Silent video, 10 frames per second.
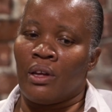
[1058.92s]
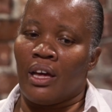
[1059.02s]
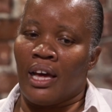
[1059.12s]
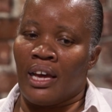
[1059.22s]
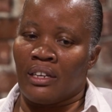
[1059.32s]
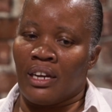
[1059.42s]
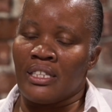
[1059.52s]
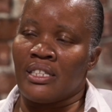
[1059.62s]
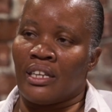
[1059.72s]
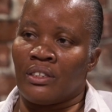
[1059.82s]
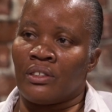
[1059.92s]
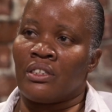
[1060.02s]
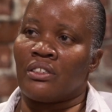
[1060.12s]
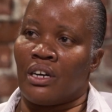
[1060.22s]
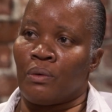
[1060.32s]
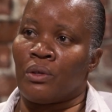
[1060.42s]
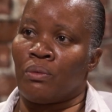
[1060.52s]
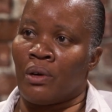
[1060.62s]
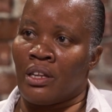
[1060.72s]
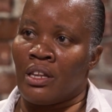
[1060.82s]
I sat down and talked with
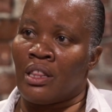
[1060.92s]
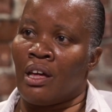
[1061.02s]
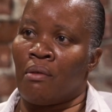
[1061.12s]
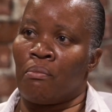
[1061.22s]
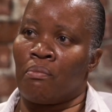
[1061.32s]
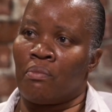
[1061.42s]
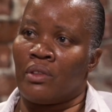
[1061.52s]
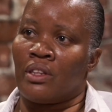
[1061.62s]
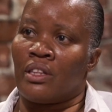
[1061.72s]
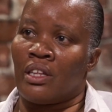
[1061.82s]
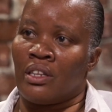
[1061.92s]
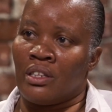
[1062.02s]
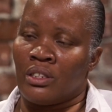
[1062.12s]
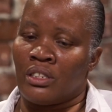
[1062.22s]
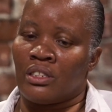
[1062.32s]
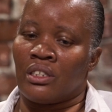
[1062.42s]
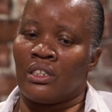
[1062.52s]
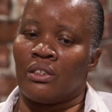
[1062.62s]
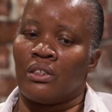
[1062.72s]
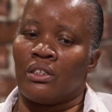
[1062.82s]
one of them, and he
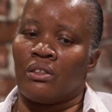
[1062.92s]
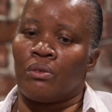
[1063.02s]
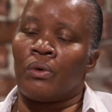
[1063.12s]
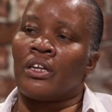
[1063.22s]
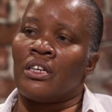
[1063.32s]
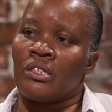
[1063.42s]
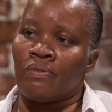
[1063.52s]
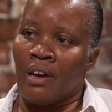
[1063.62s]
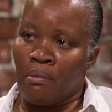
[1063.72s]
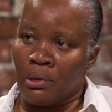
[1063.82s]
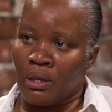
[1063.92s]
shared what his family